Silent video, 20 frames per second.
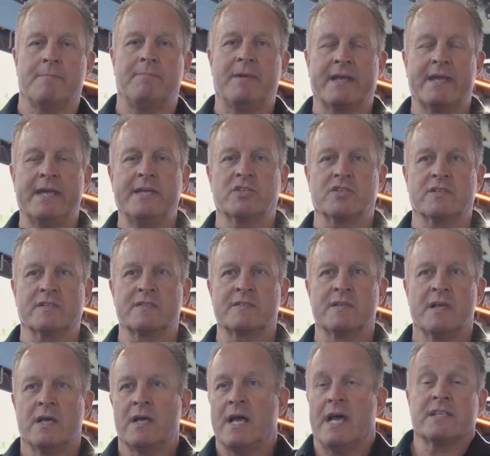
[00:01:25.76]

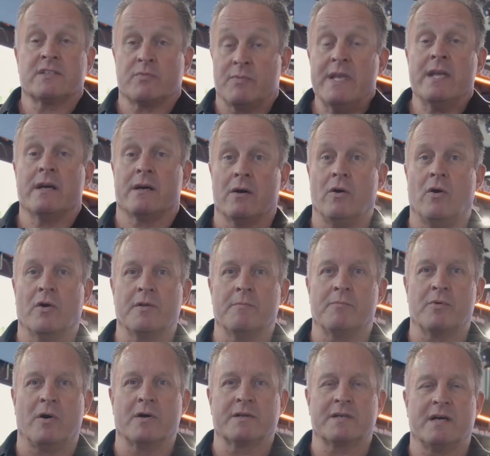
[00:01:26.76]
applications, as we are on a
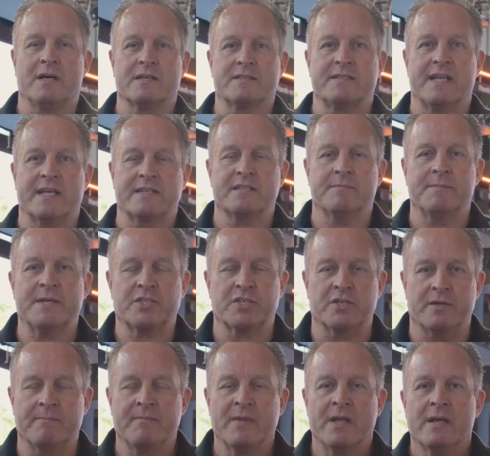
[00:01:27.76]
broadcast
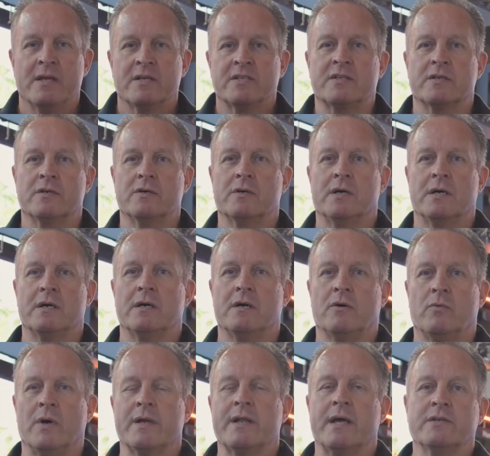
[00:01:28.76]
exhibition.
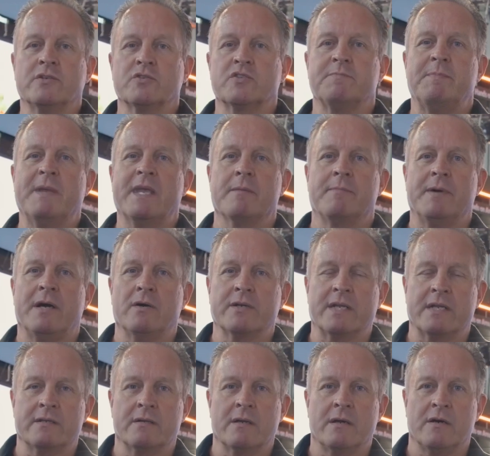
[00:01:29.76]
So what I do speak
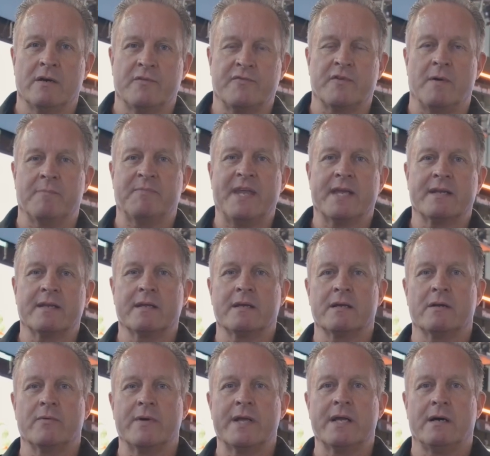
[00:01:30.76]
about in from
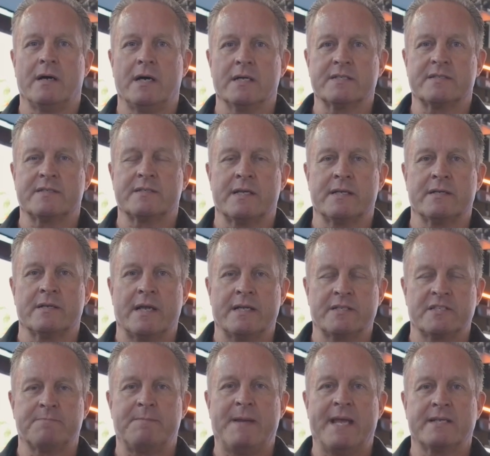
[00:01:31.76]
technical regards
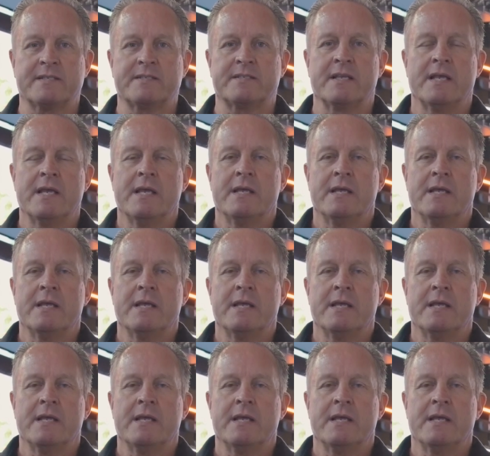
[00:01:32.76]
and specs